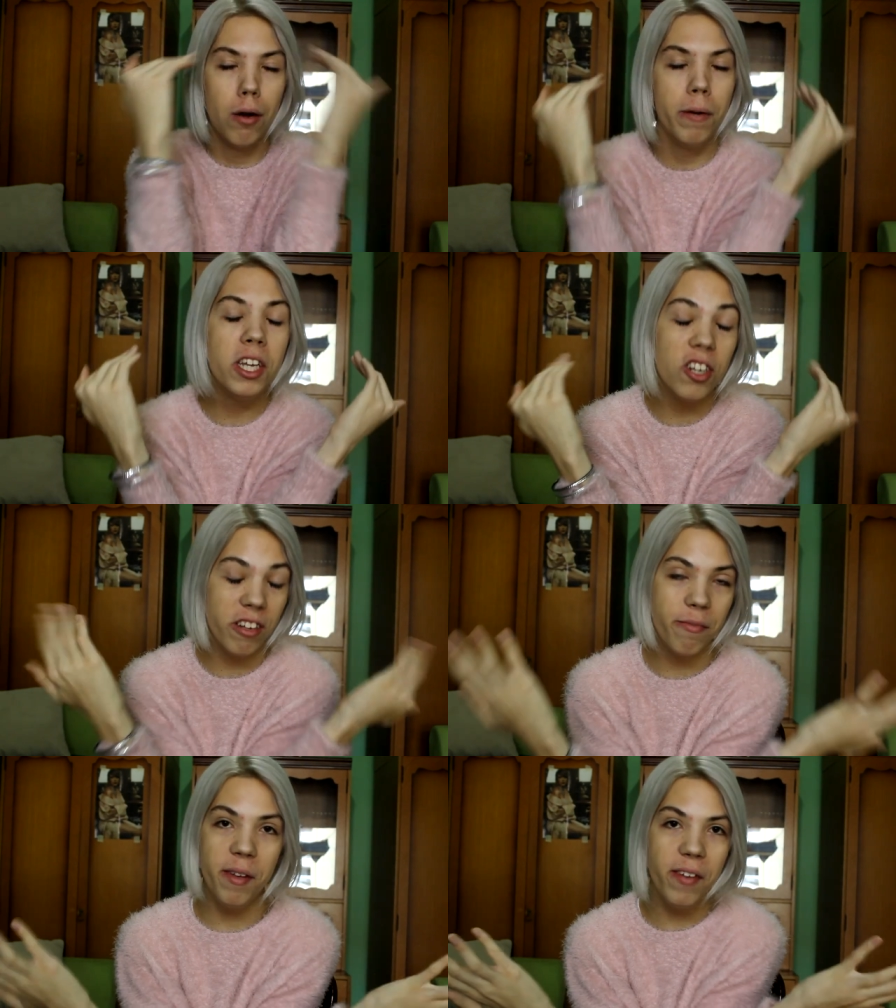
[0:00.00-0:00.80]

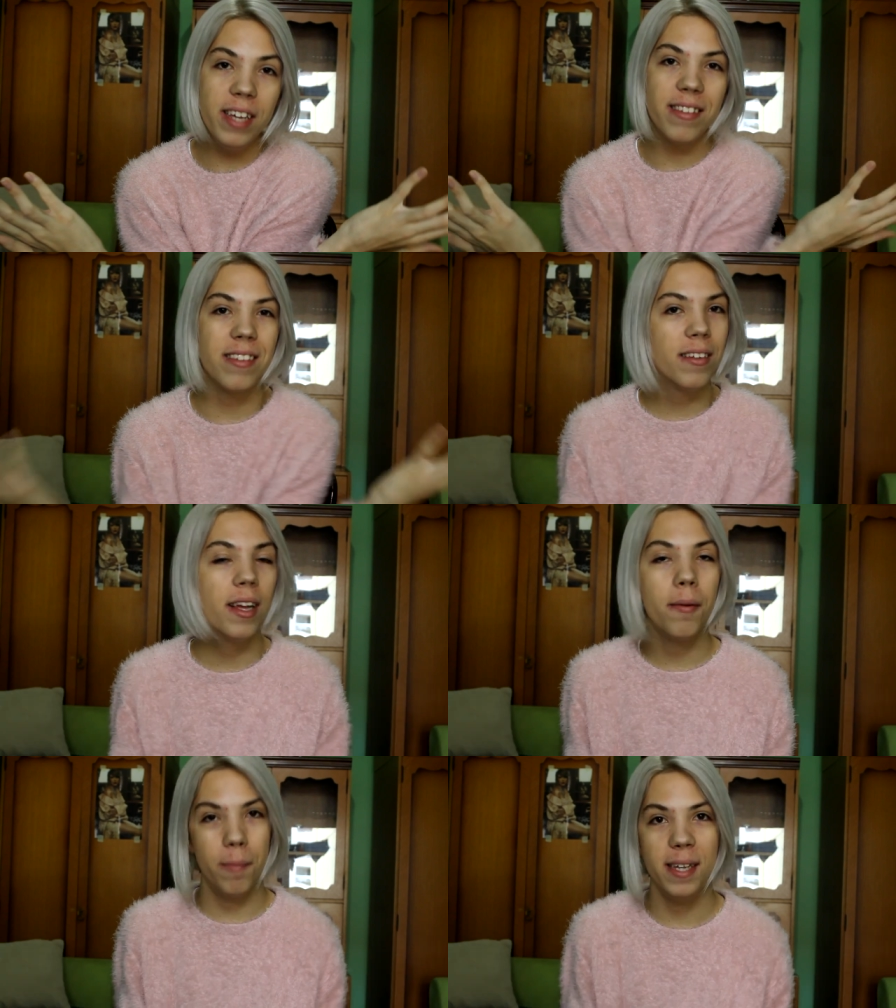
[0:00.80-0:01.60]
region of my face
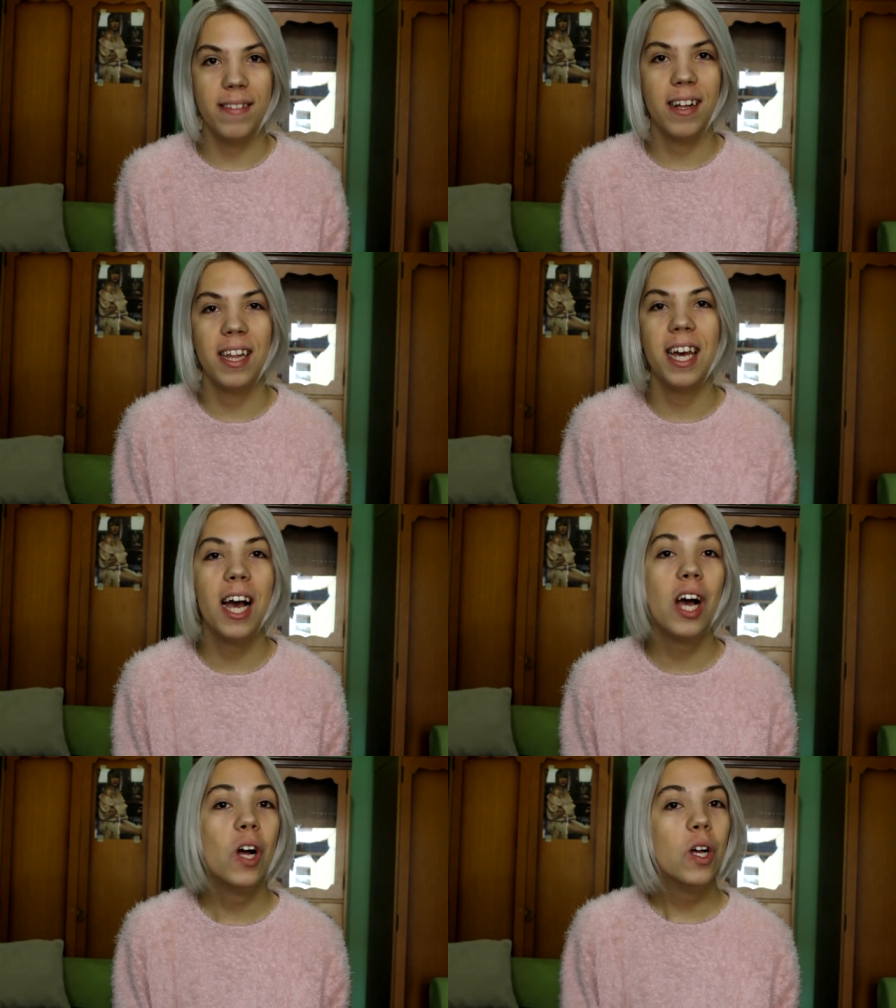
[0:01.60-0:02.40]
basically.